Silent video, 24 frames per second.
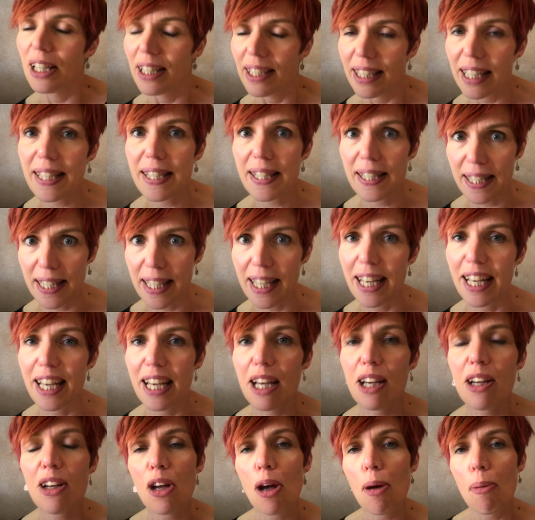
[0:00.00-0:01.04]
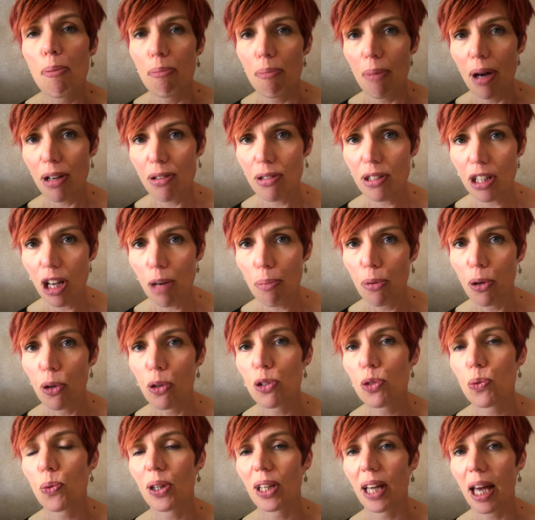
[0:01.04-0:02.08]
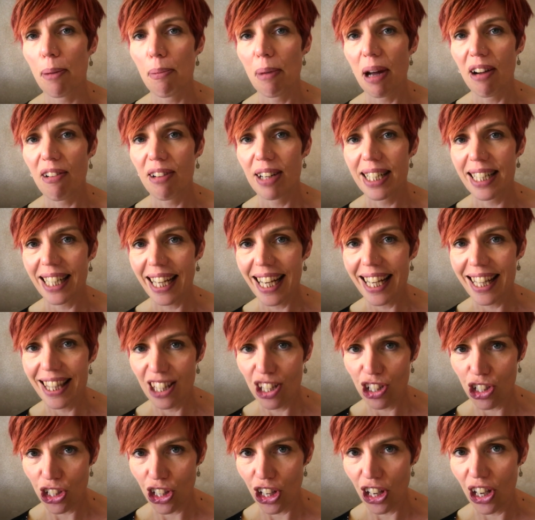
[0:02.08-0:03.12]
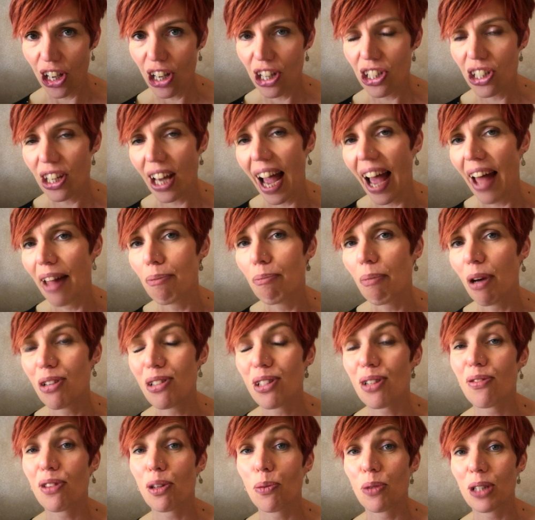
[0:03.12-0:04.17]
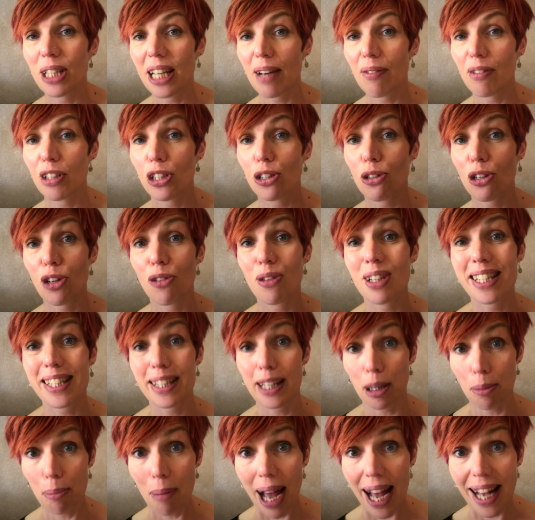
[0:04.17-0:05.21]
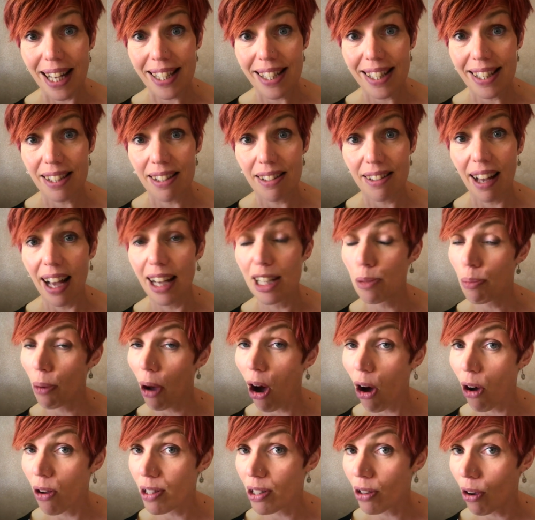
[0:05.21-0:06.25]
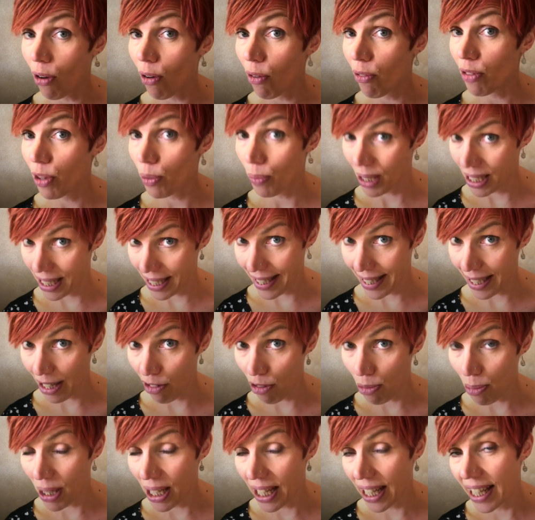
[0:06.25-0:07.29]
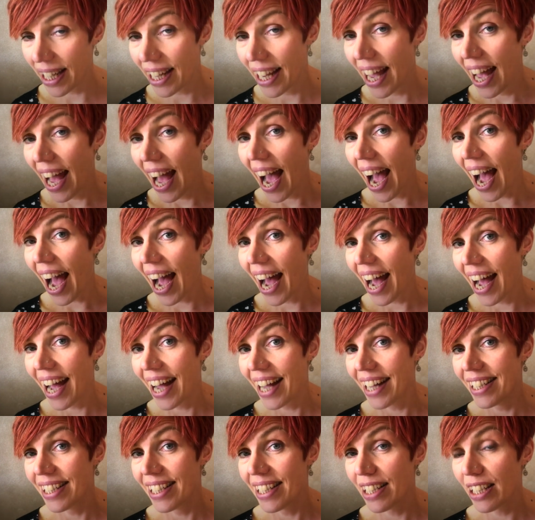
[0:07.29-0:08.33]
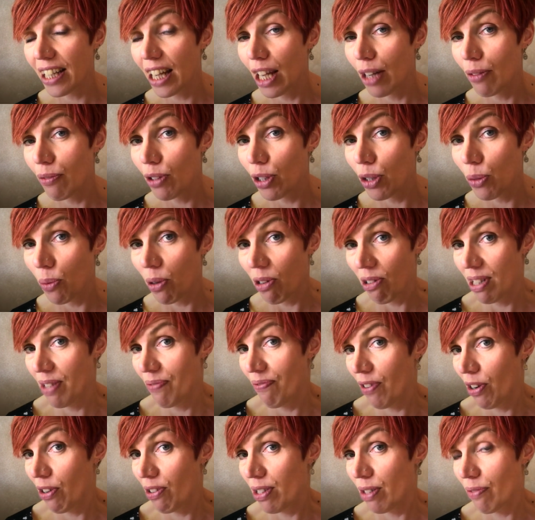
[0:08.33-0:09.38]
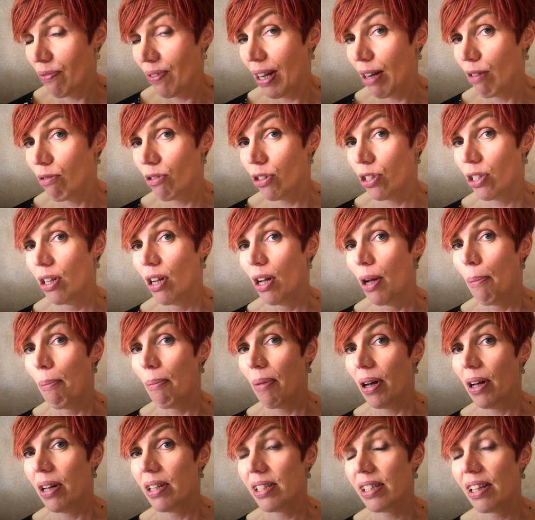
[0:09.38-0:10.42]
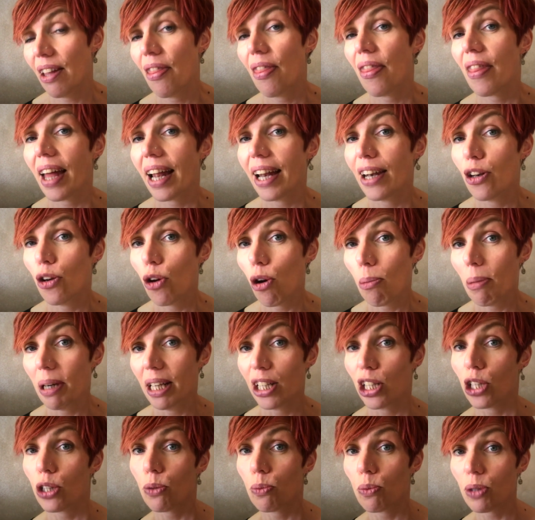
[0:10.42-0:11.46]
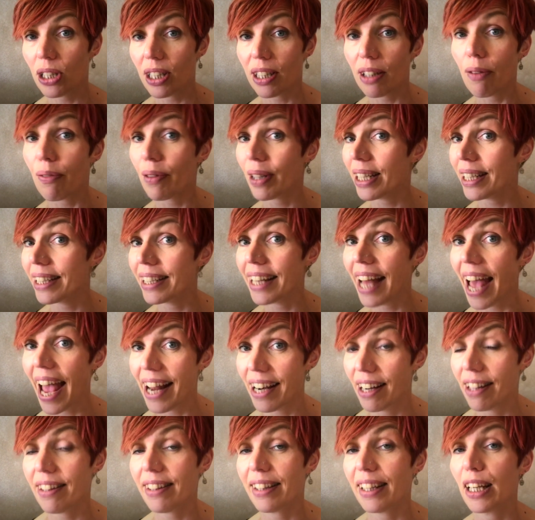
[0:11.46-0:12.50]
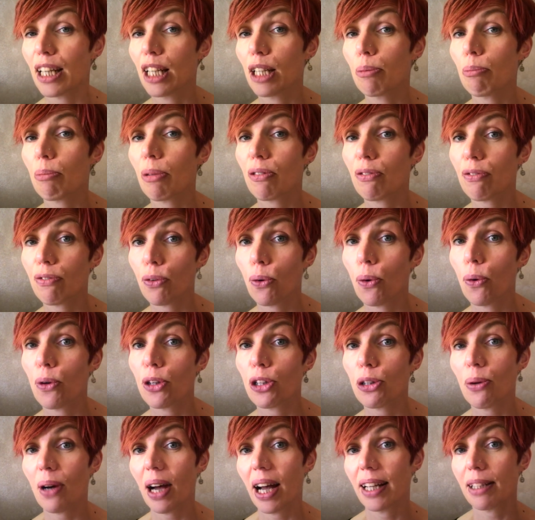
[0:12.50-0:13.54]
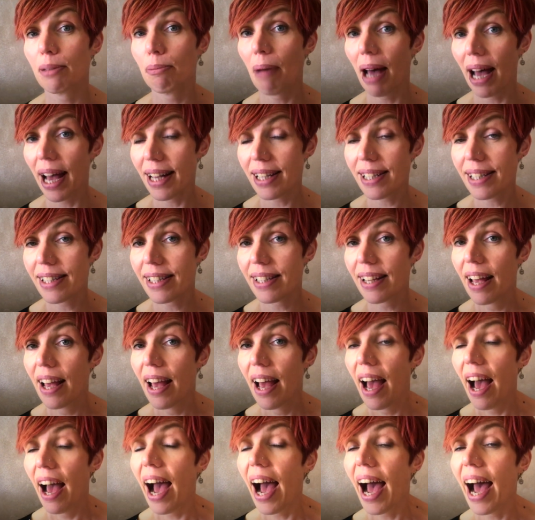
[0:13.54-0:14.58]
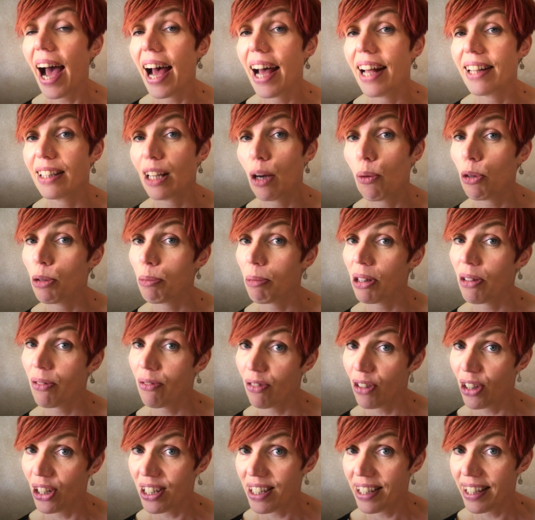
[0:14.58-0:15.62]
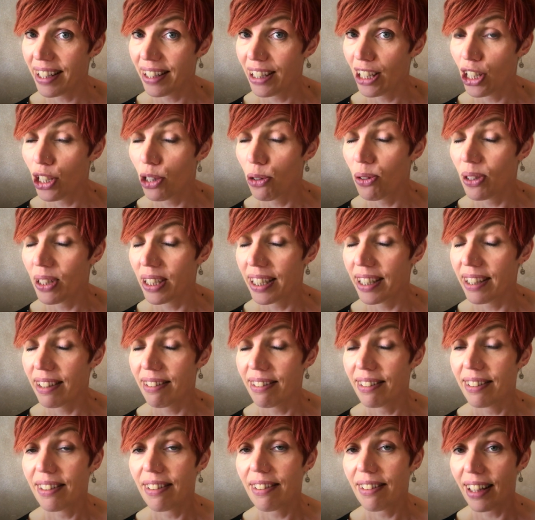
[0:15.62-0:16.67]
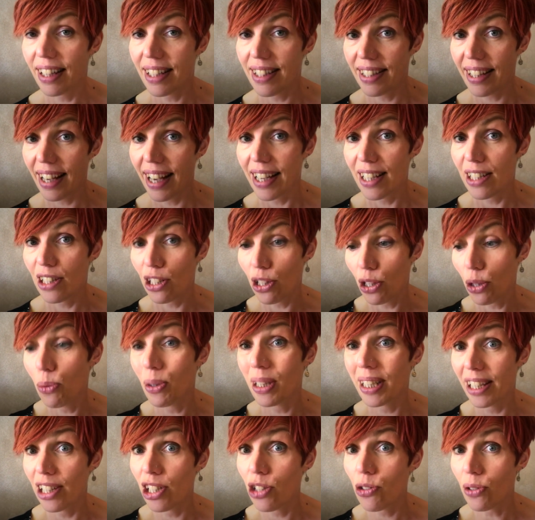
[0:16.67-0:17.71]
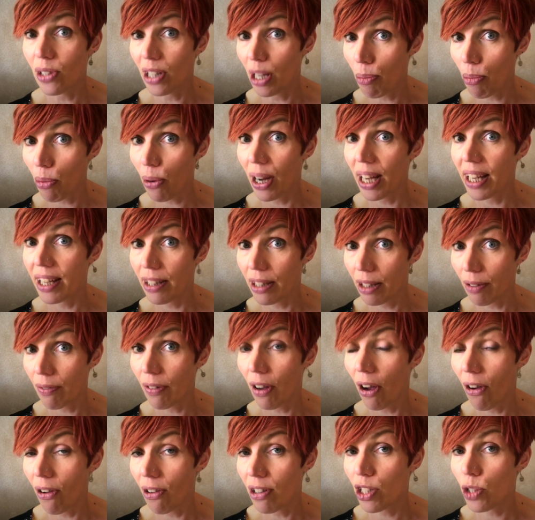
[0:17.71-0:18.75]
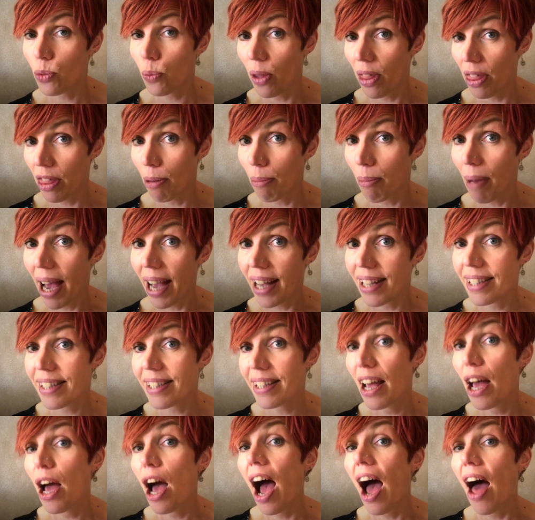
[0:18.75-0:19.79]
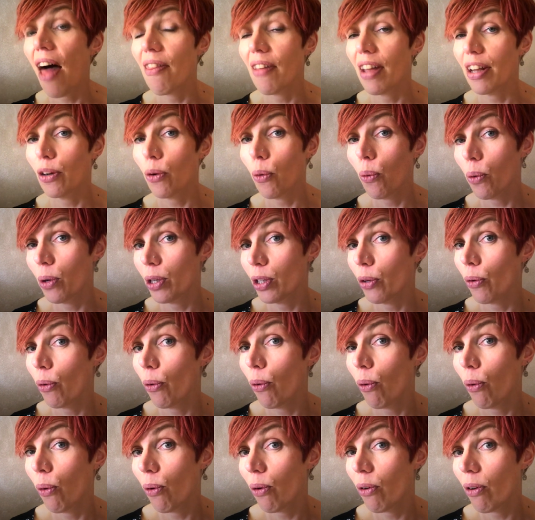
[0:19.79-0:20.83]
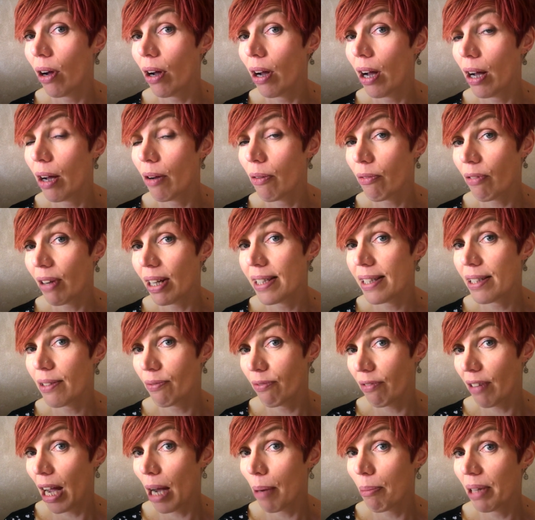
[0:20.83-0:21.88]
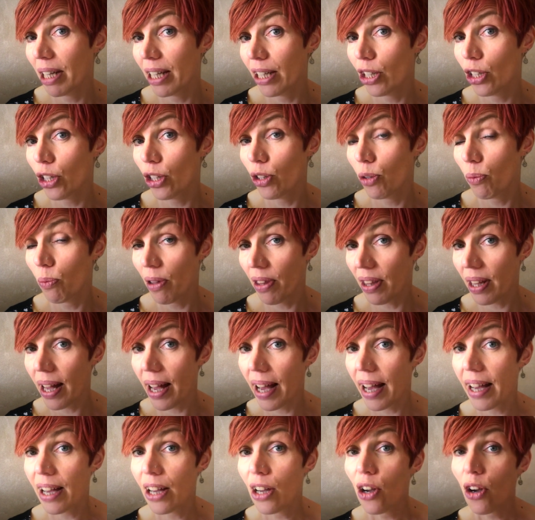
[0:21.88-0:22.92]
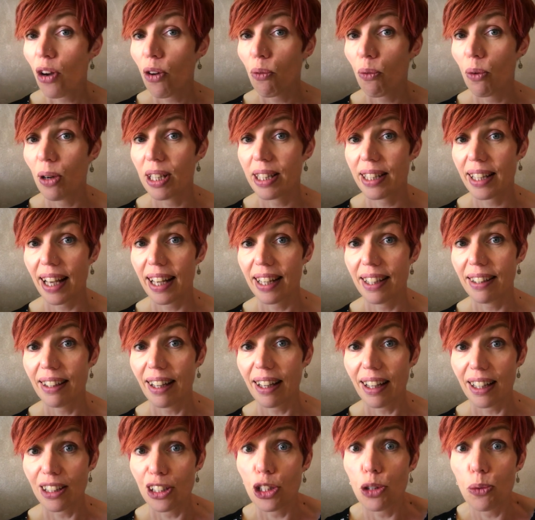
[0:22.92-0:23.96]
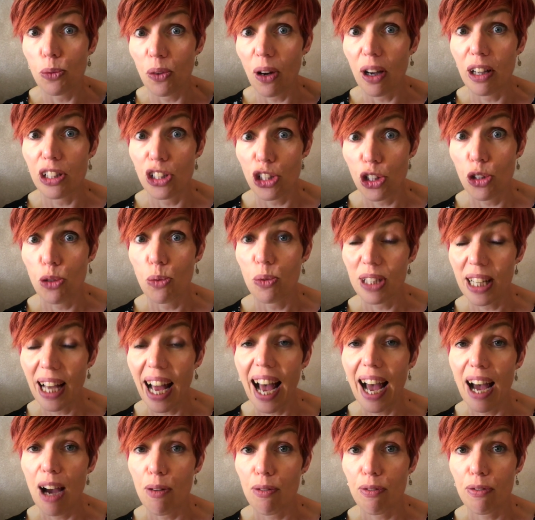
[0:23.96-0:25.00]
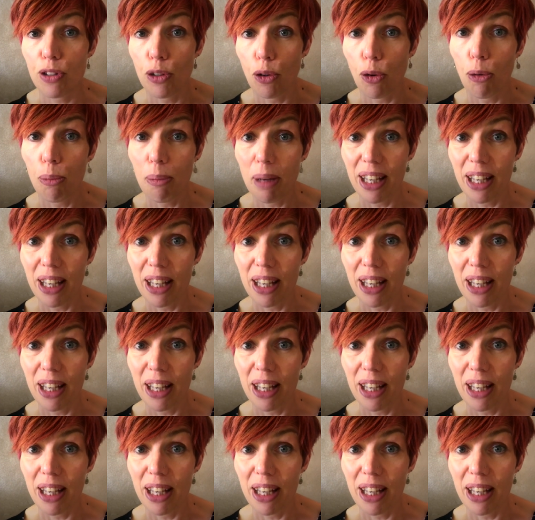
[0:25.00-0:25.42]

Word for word: yesteryear, most couples would get married in the church and most of them would have a Eucharistic Mass as part of the wedding ceremony. And if you were a very devout person, then normally you wouldn't have eaten anything before you had Mass and that would be the first thing that you had eaten that day. So you would literally break the fast with the mass, and then all your uh, friends and family who were there would then, and you and you would have your